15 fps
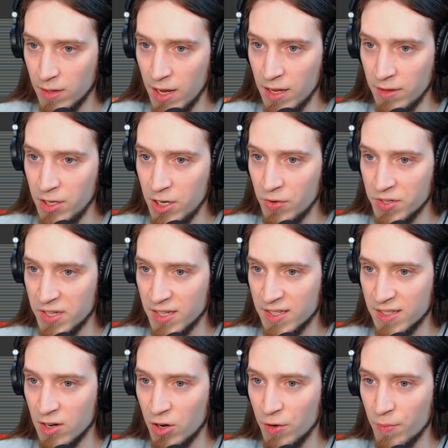And here is the
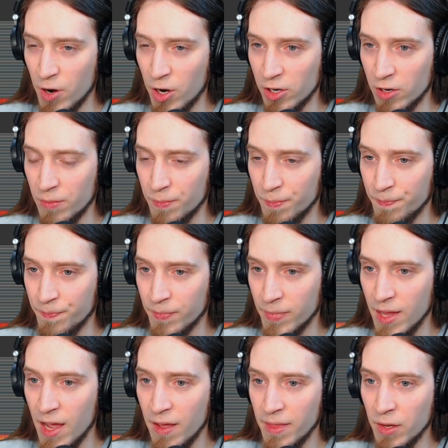start marker.
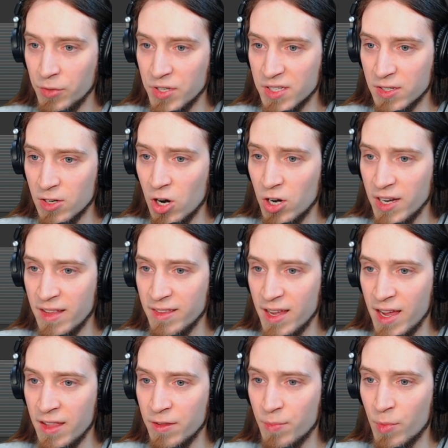Now, the start and
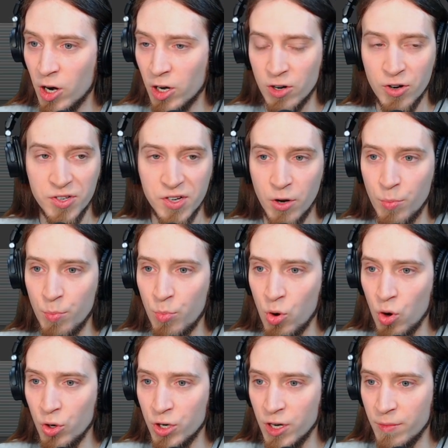end markers are
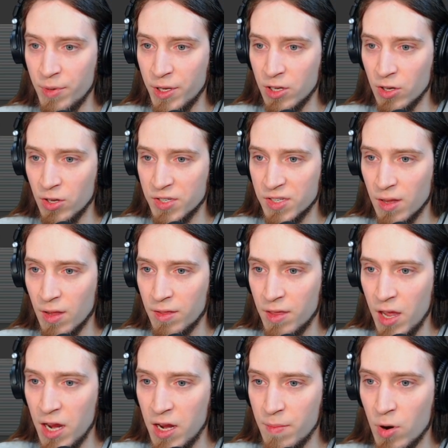important because
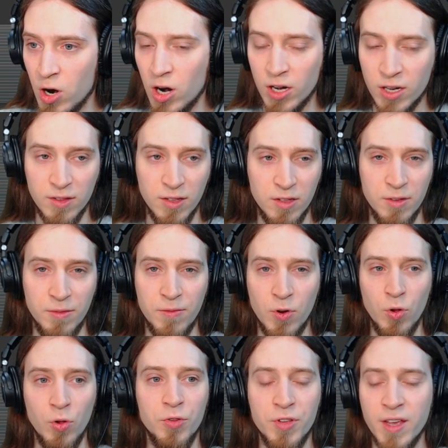they mark the
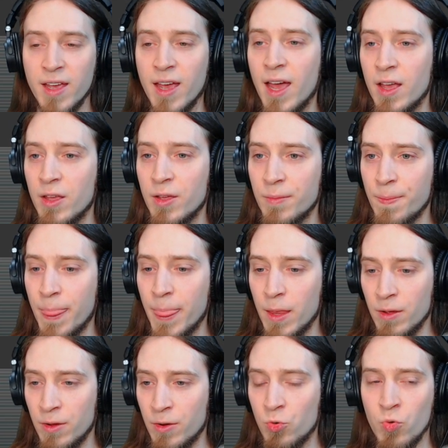default
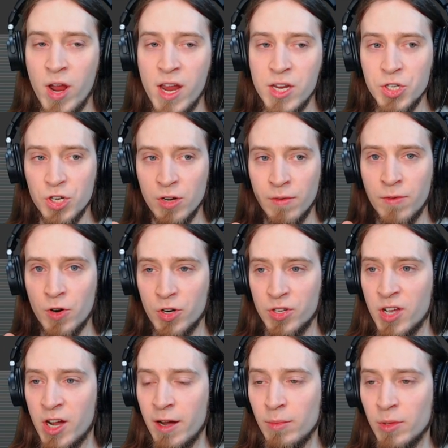range of our
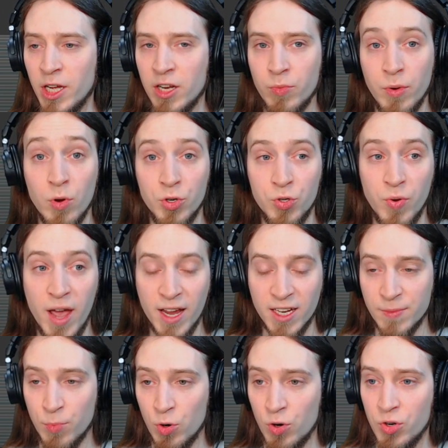timeline we want to
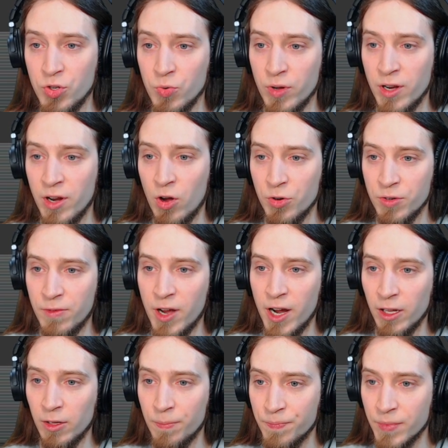export to an audio file.